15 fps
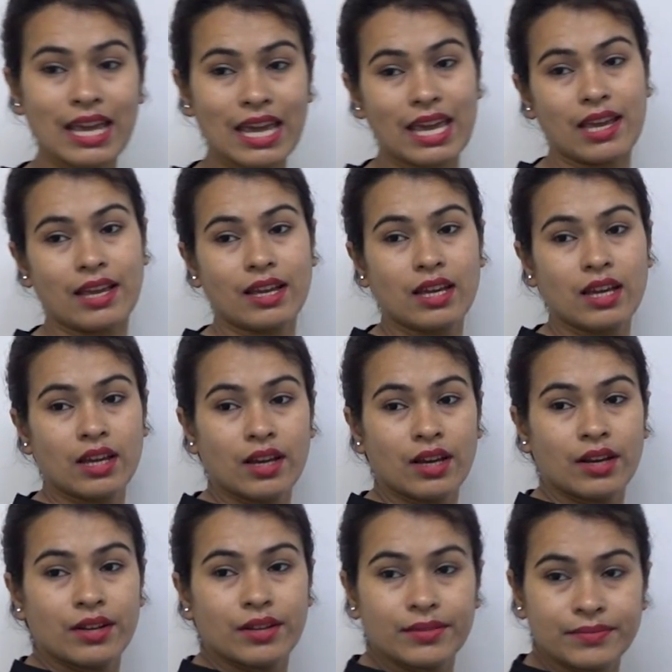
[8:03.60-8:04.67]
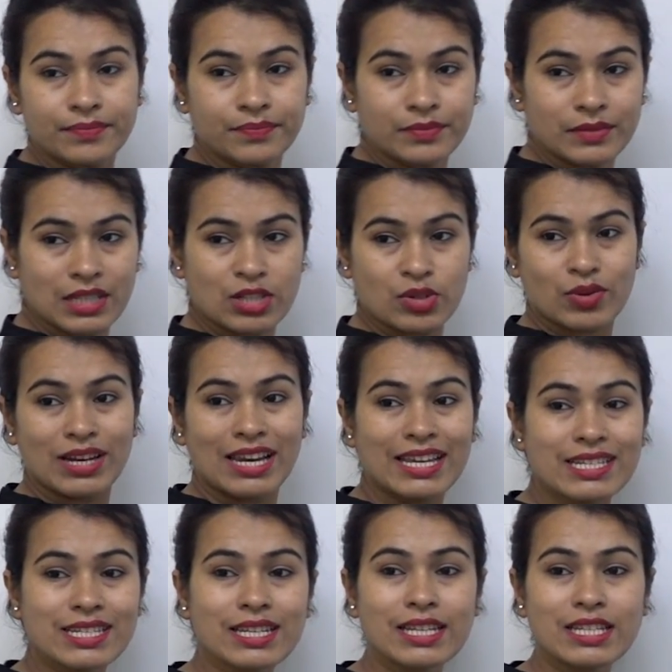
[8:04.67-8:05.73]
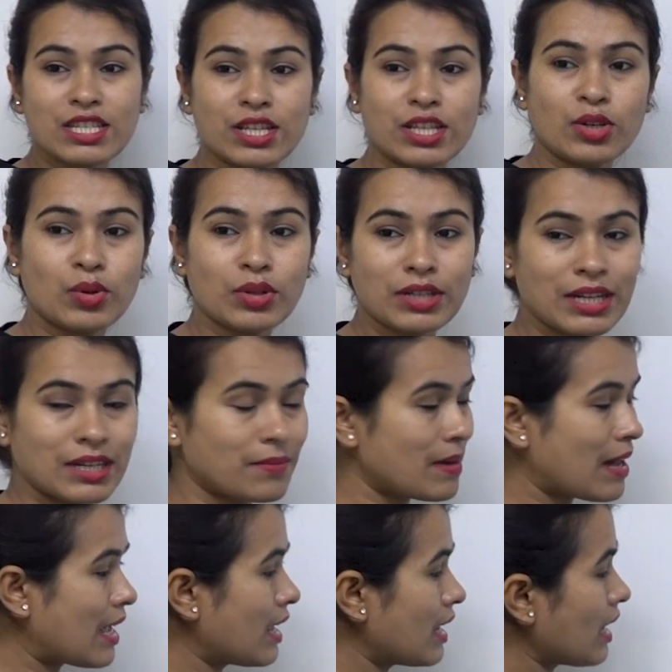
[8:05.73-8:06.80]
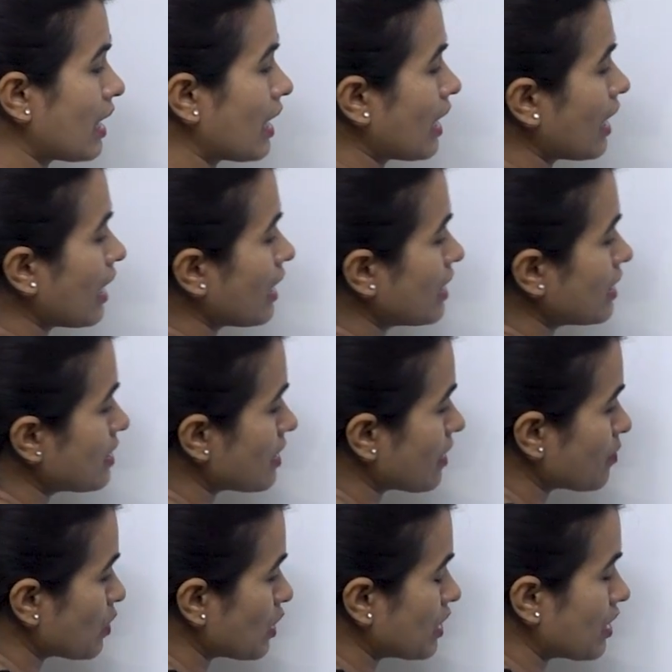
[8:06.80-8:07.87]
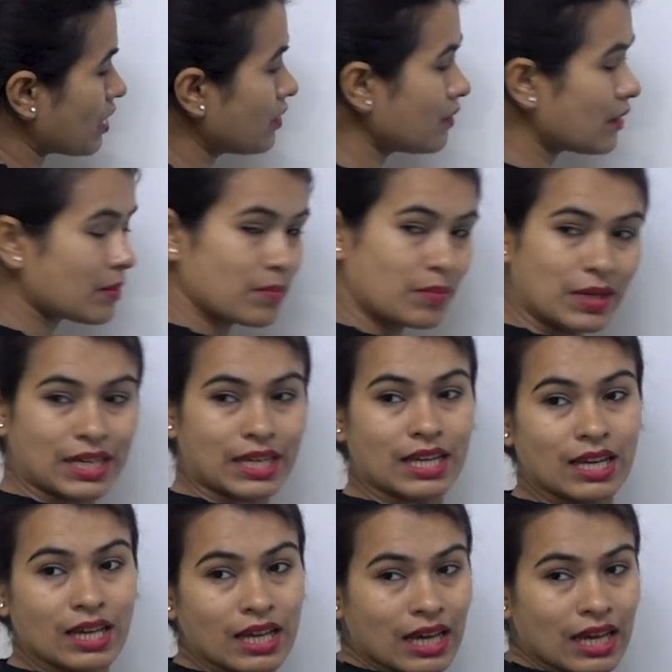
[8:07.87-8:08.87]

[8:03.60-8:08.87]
A. This relation is denoted by A is subset of B.